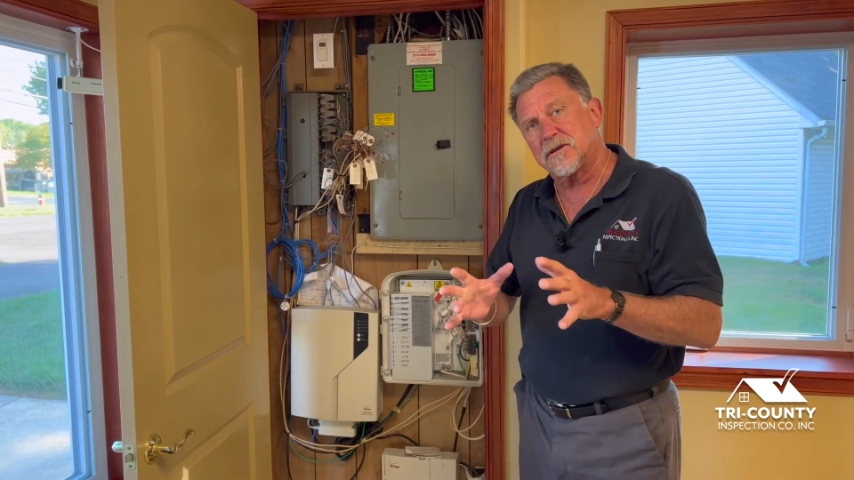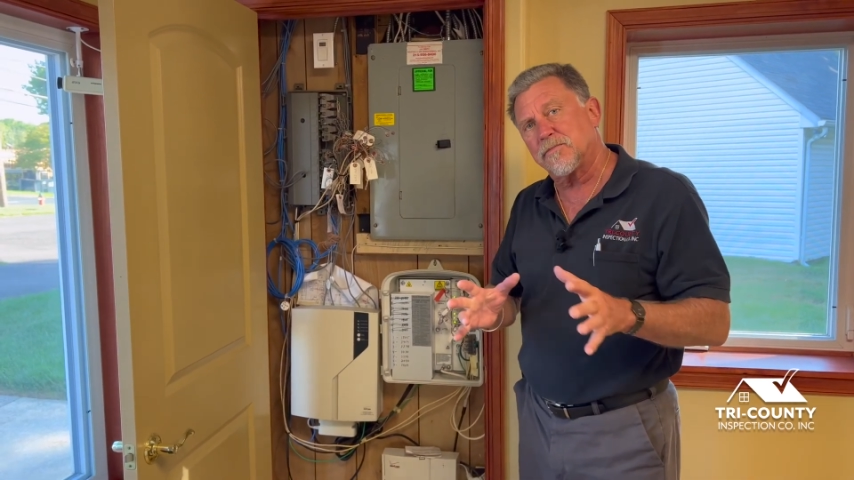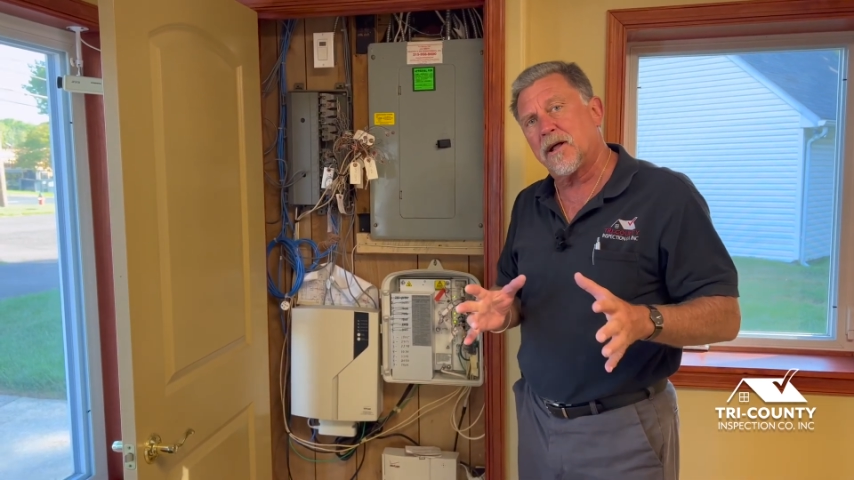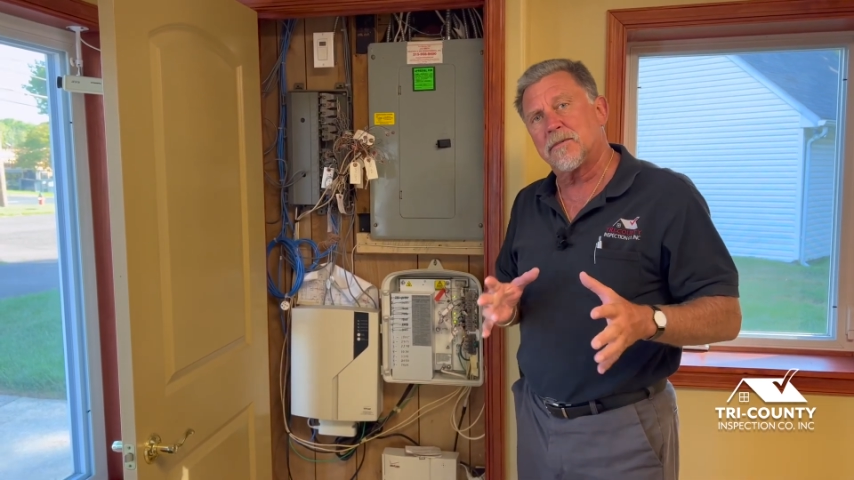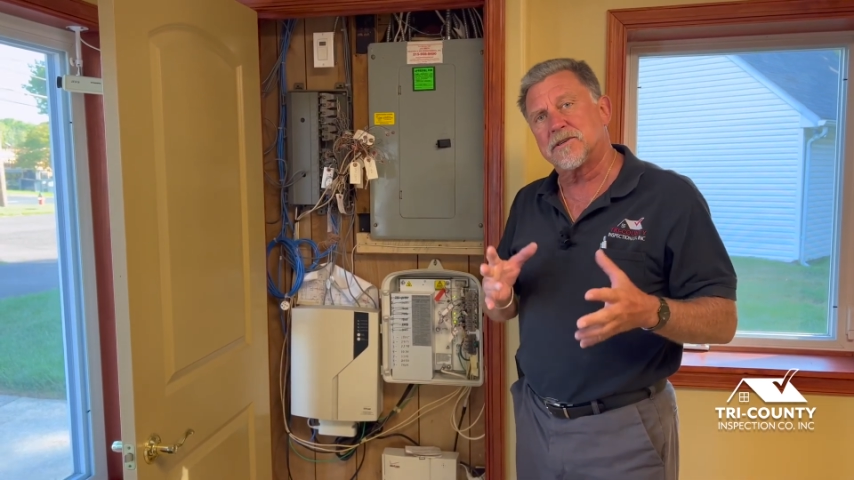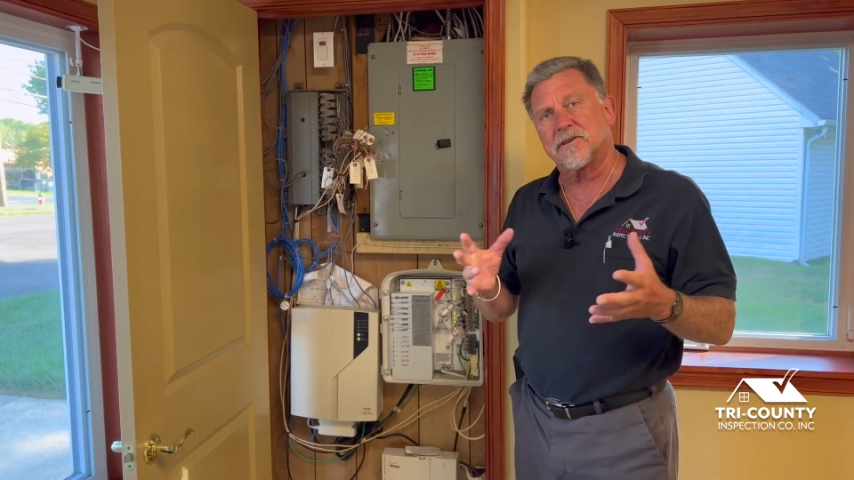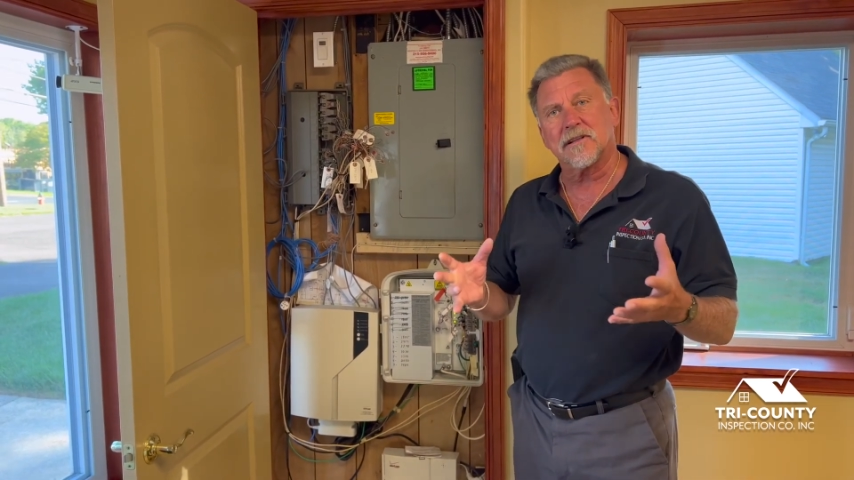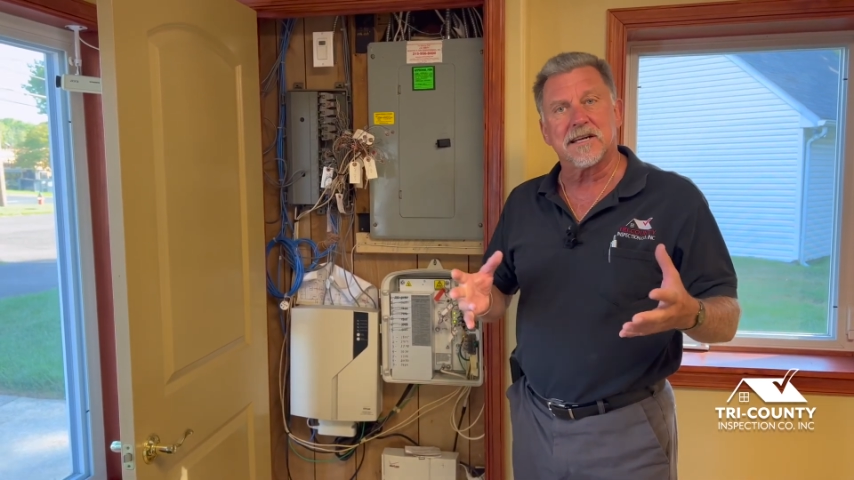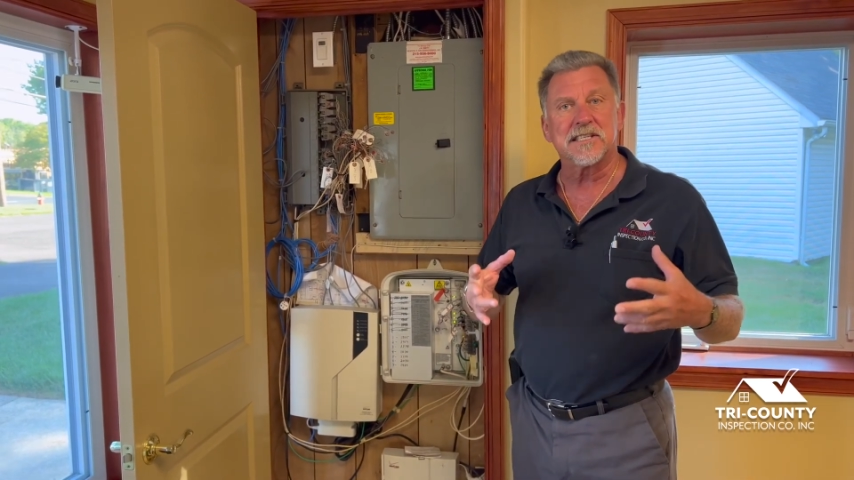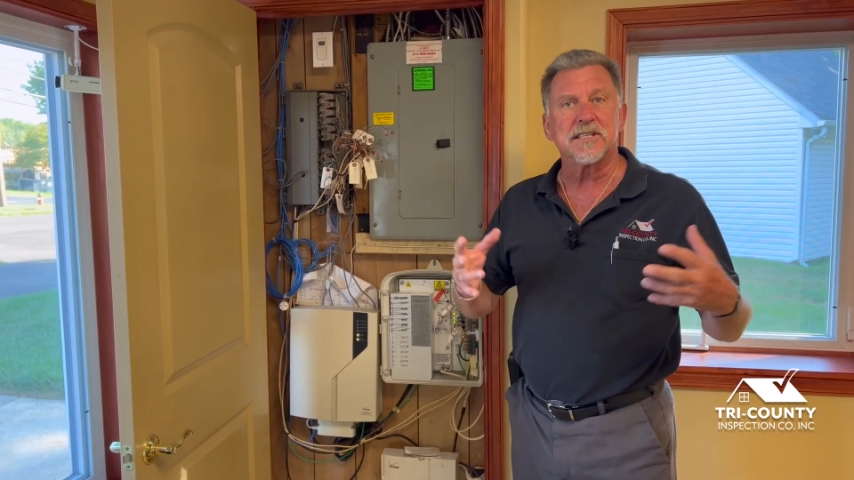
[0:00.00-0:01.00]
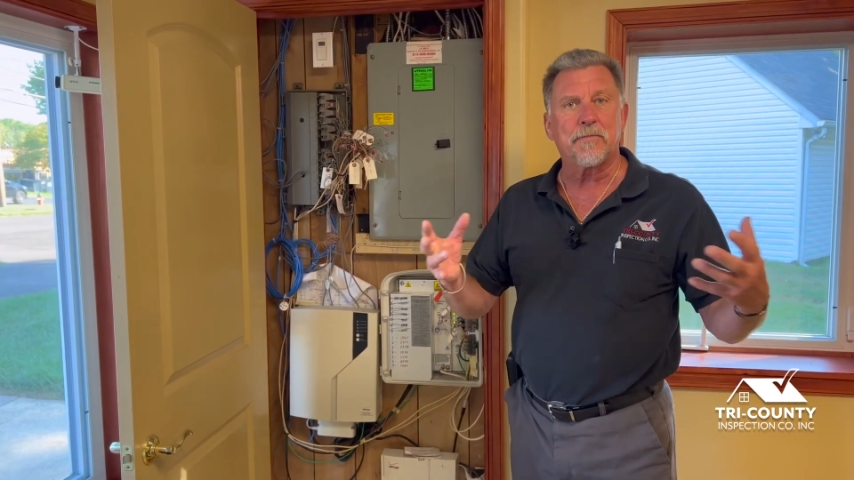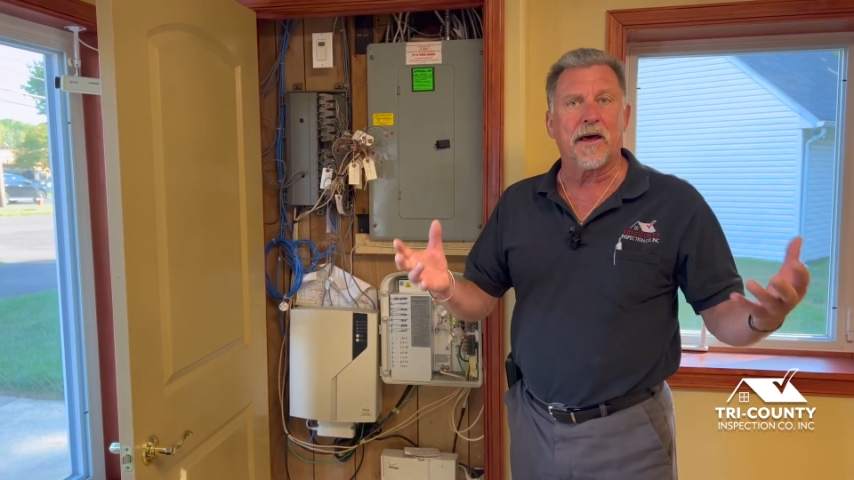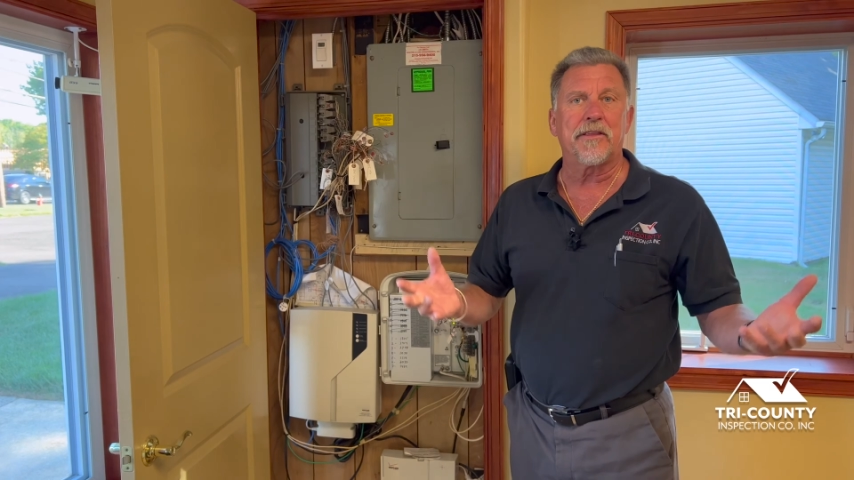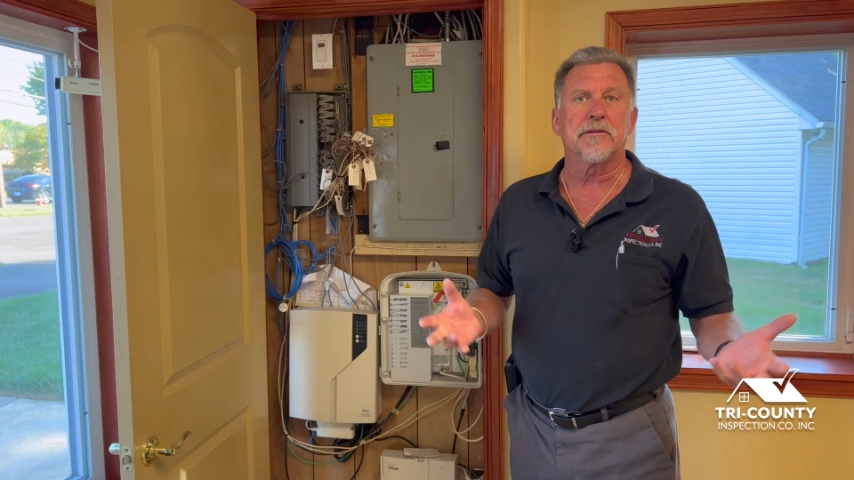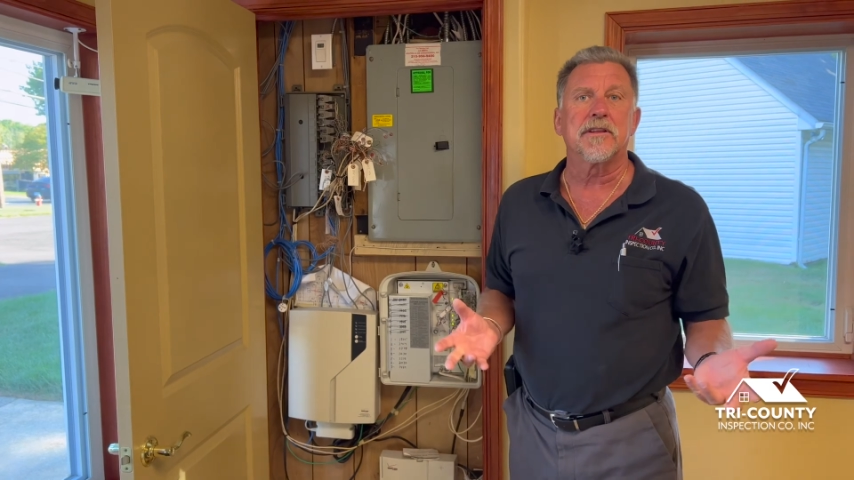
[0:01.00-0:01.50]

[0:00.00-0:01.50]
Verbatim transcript: and plumbers are licensed by the,